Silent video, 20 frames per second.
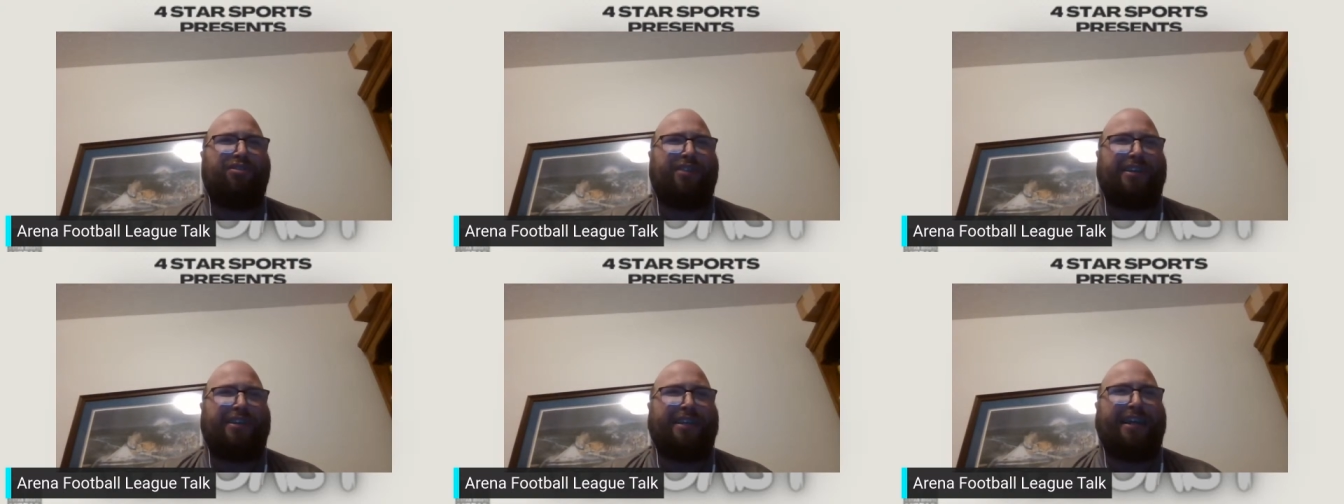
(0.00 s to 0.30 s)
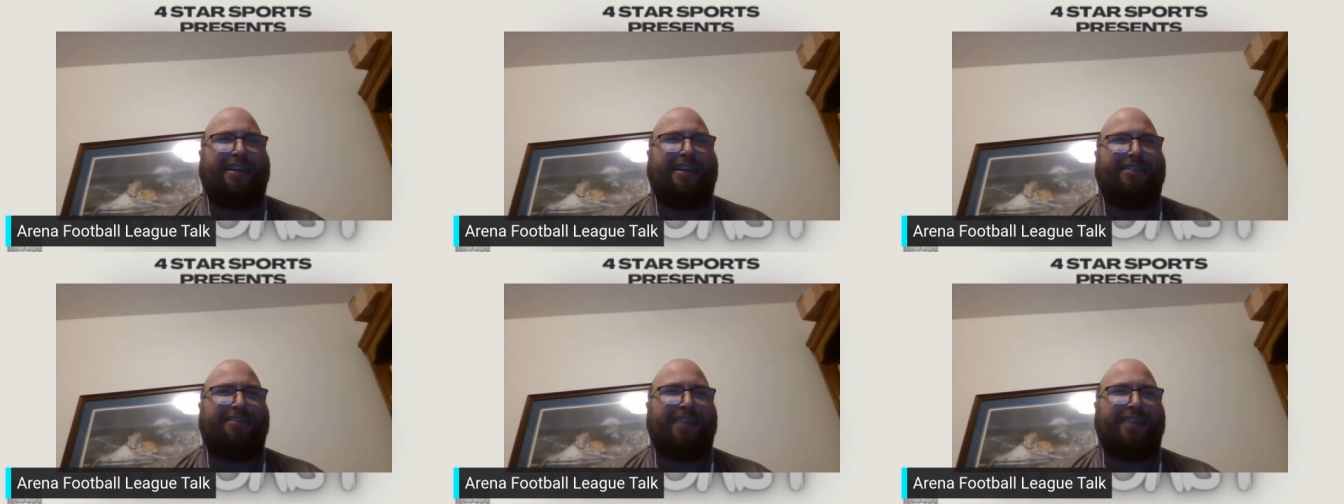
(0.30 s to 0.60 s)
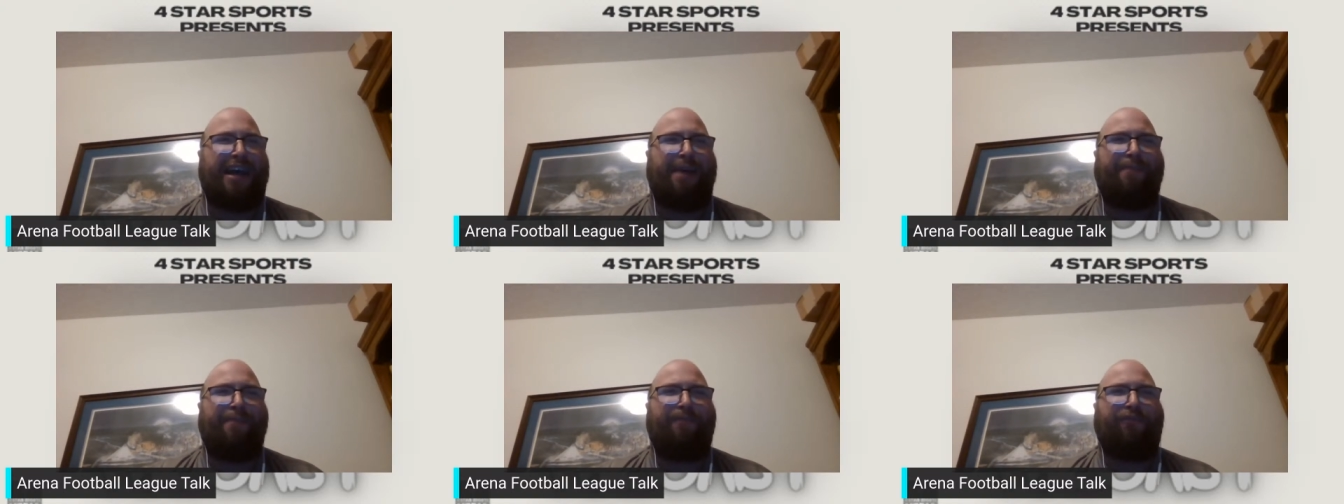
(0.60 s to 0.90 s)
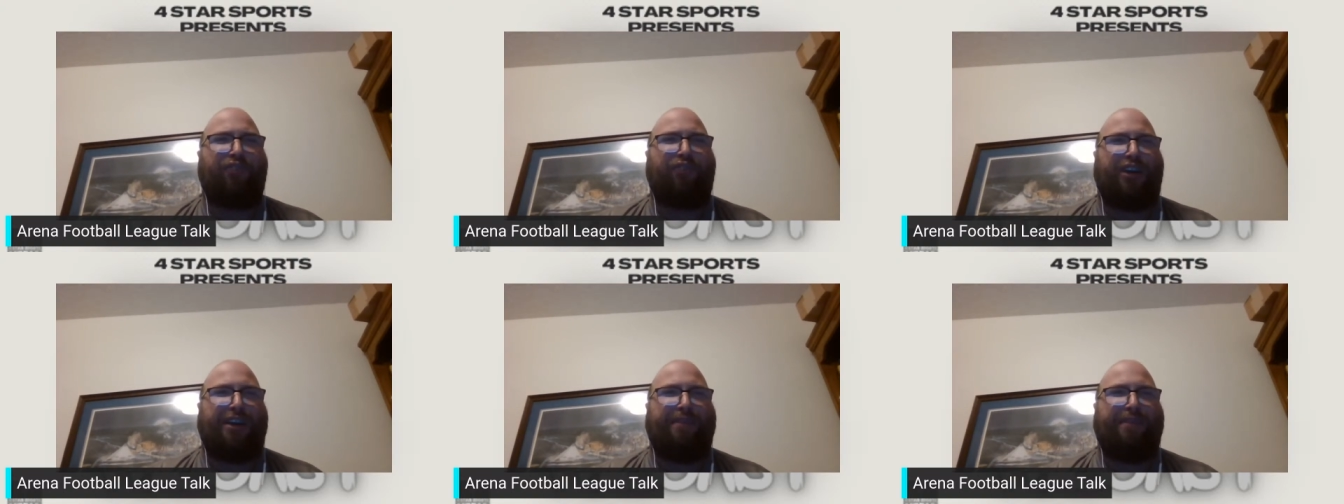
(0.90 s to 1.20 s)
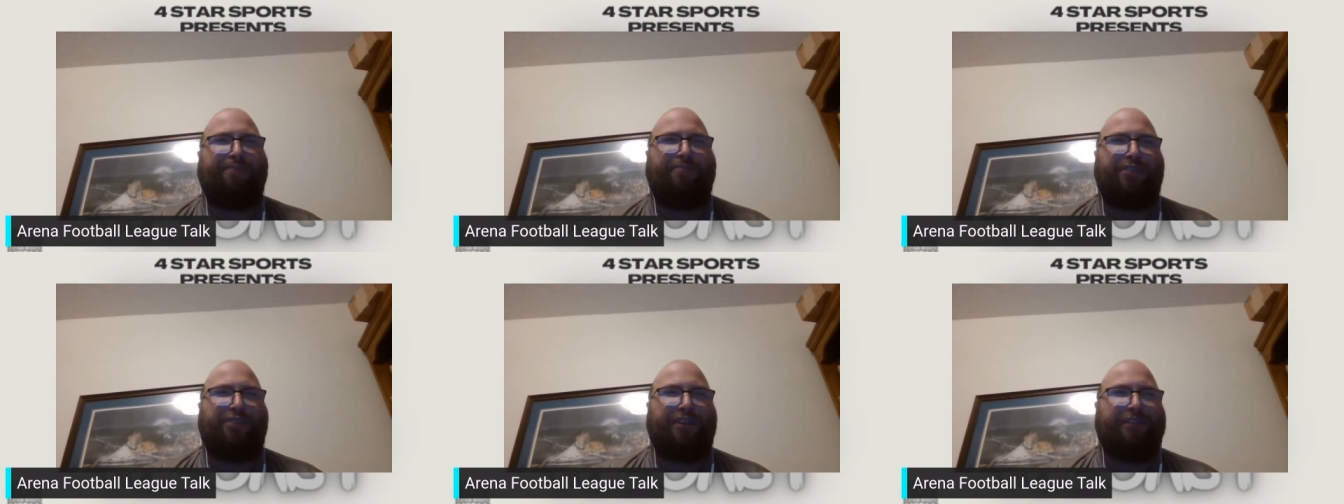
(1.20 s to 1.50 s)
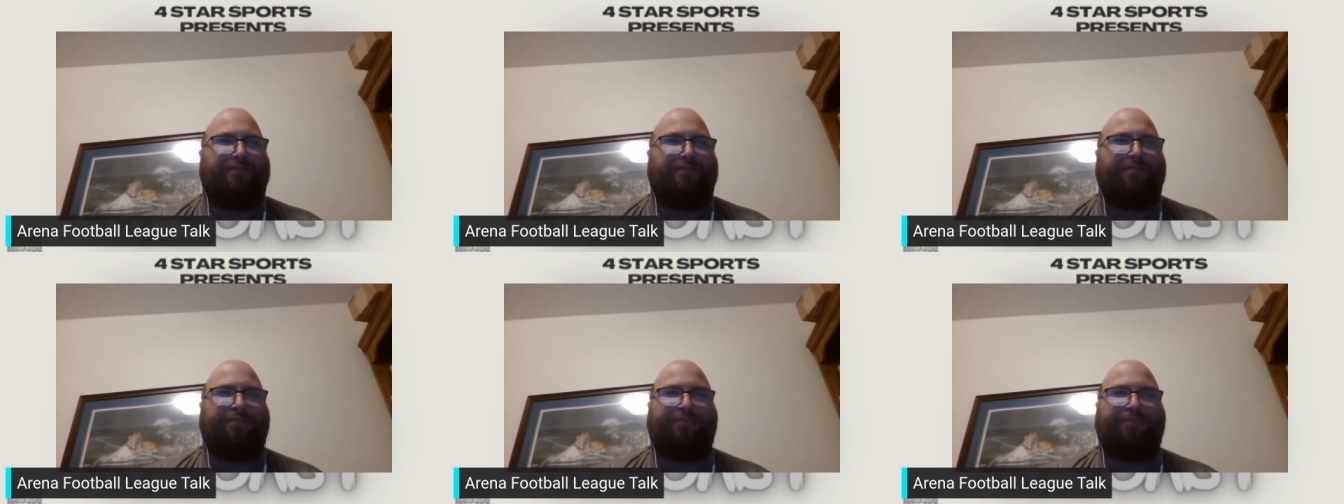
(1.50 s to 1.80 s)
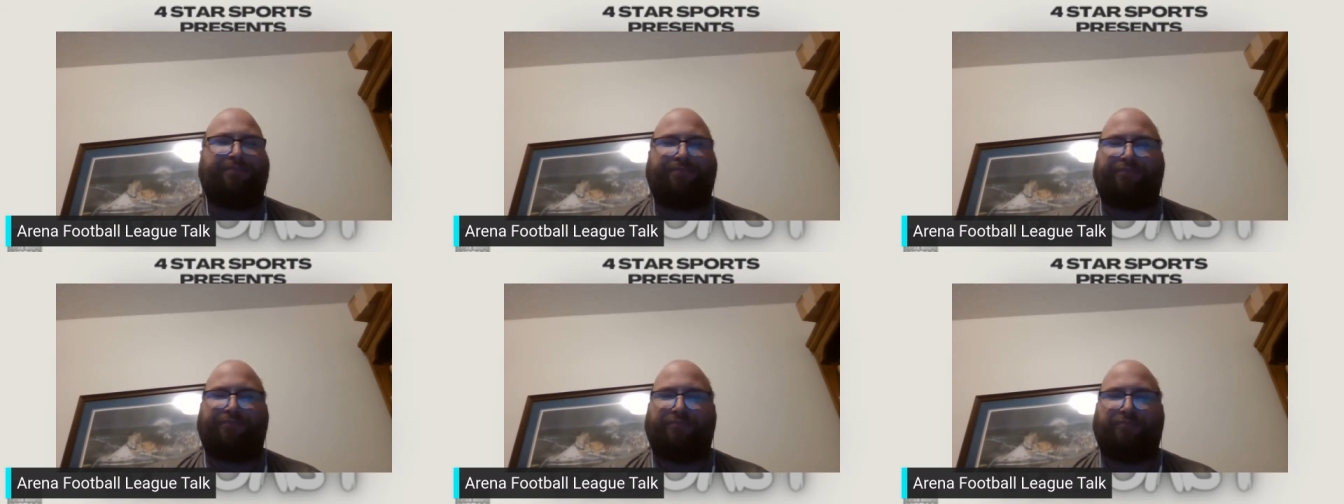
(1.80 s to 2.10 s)
in that time frame, but
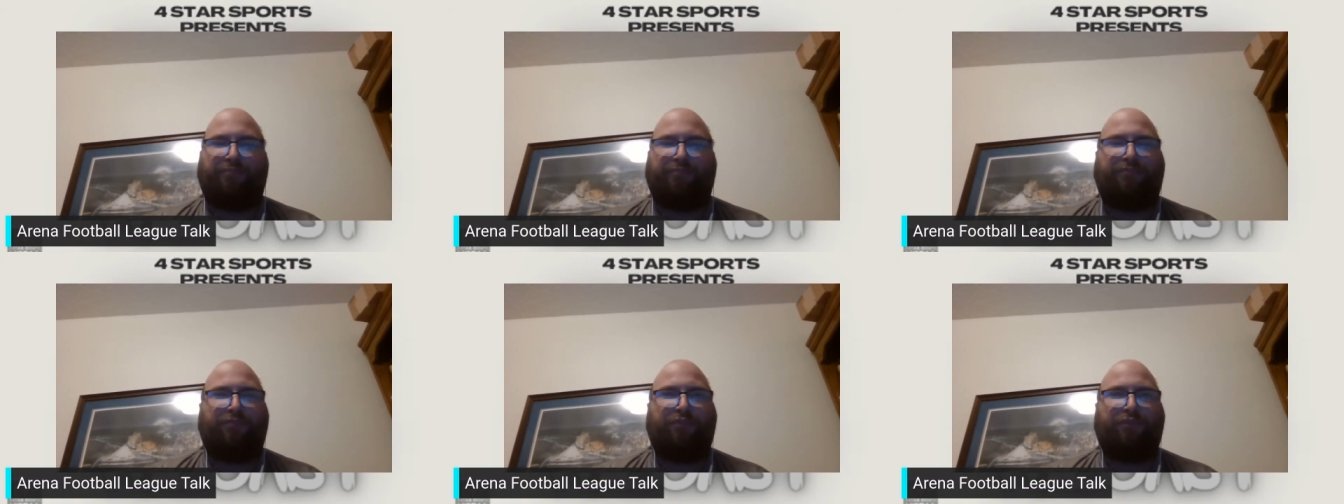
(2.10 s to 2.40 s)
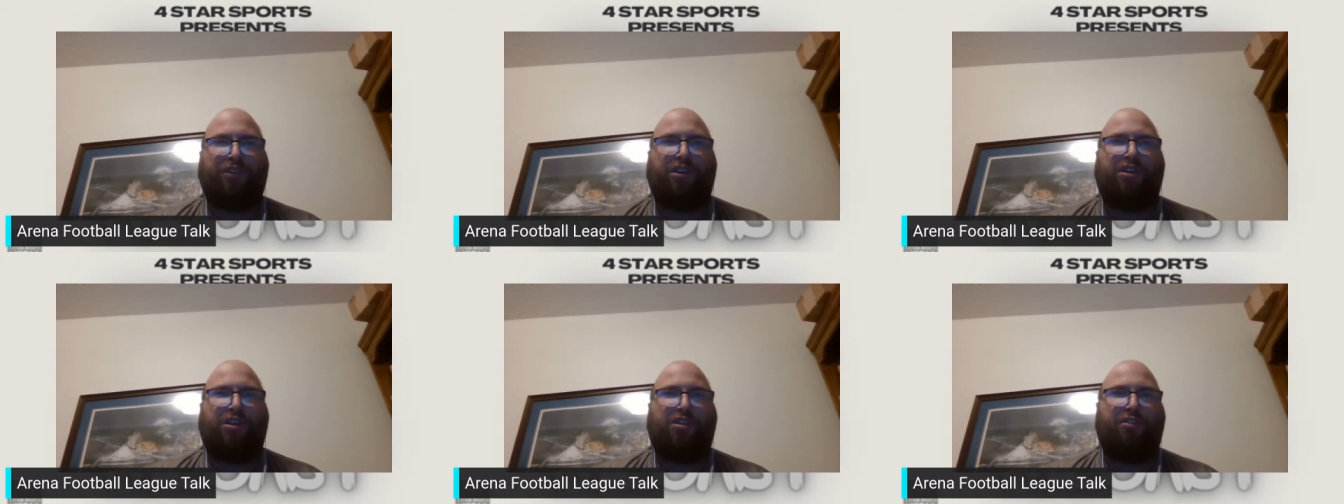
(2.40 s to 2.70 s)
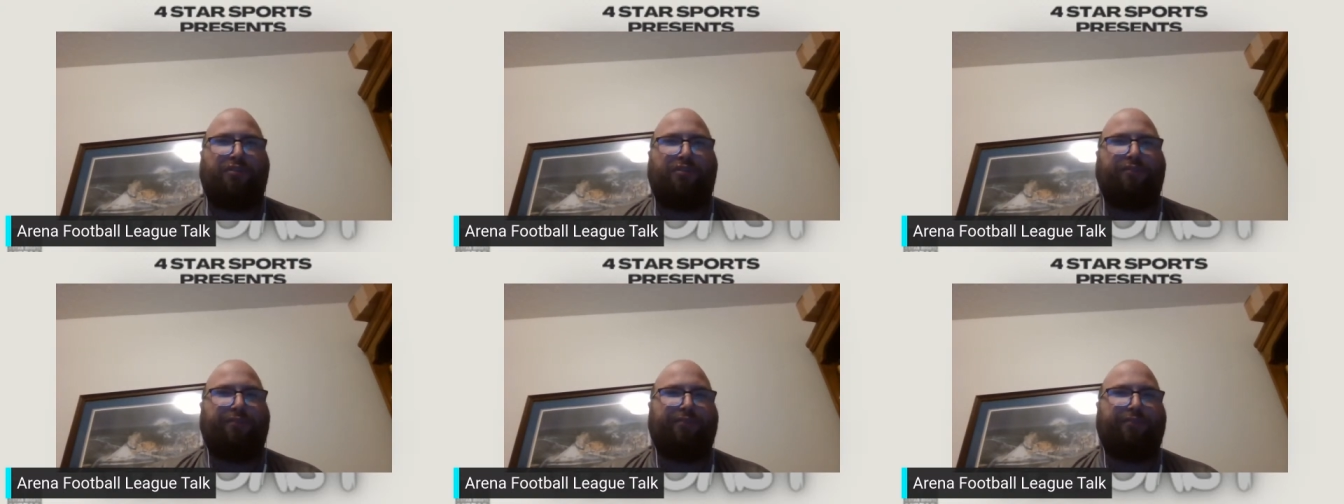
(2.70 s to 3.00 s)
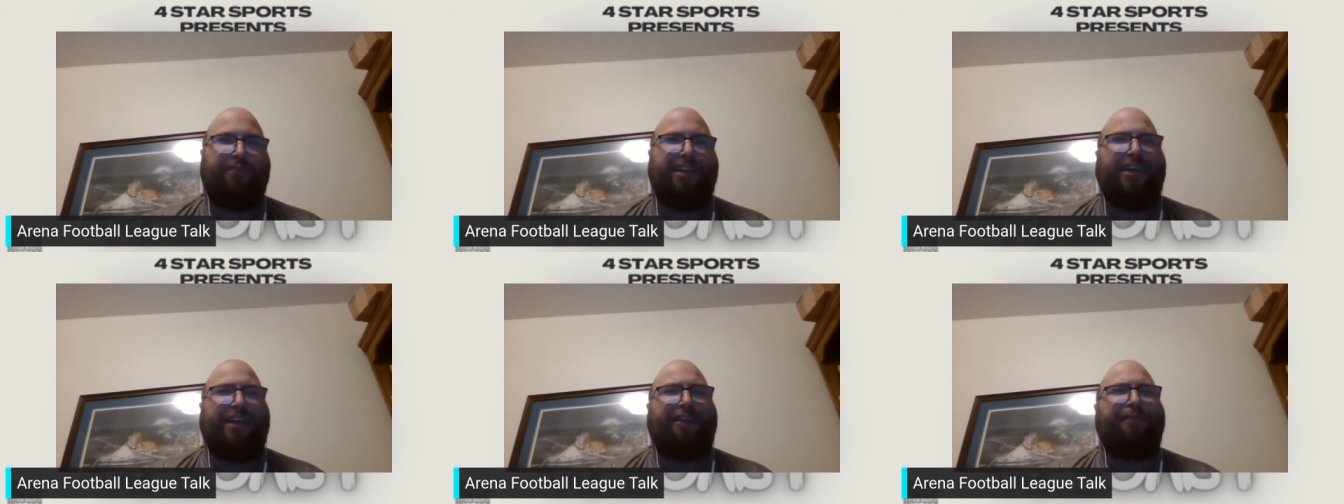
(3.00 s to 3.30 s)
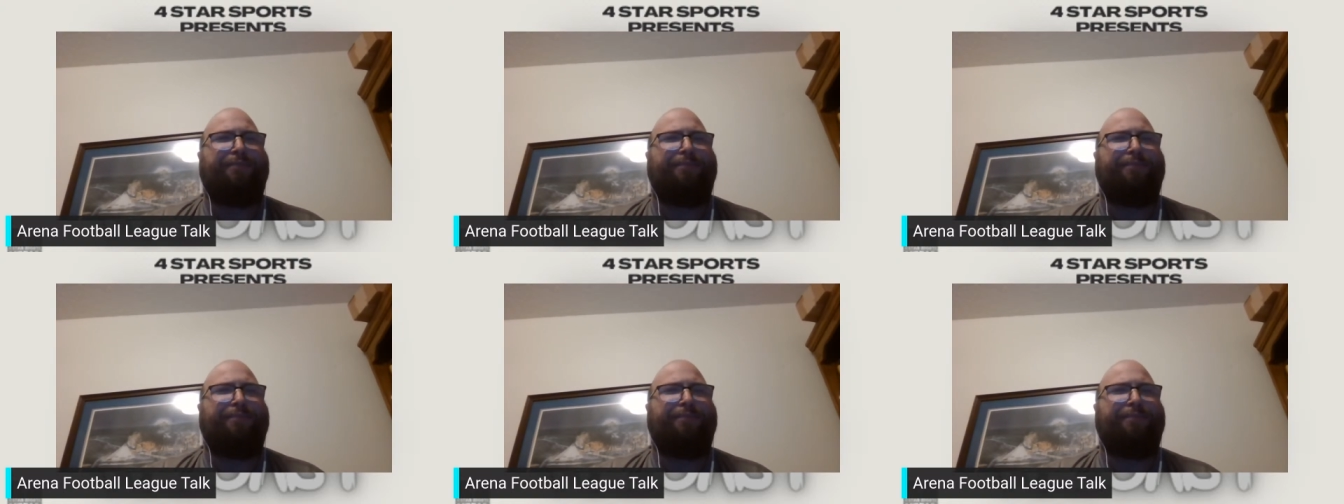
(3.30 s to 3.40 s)
yeah.